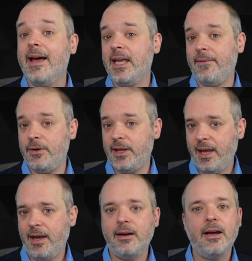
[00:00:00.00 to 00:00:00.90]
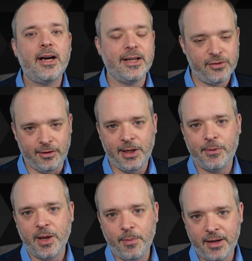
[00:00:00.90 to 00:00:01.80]
If you can, I certainly
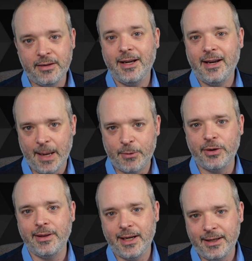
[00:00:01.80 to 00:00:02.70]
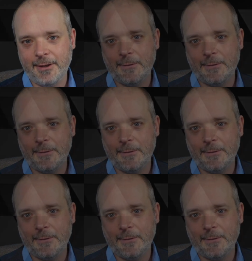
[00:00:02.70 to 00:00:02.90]
recommend capturing that data.